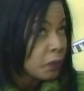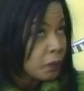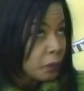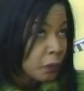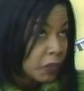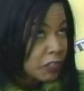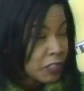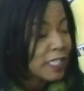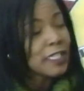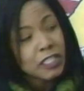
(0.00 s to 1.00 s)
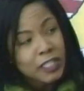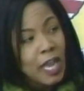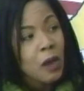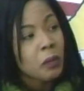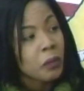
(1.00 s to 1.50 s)
we're seeing just
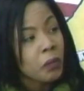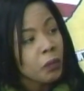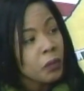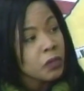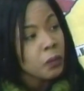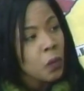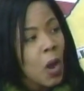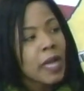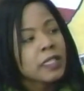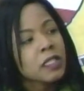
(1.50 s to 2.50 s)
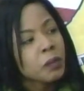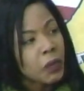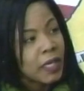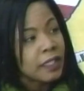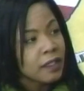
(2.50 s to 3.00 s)
how
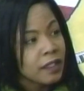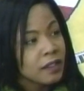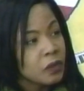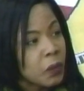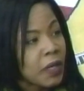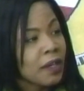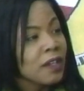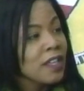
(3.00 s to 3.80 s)
widespread it is, where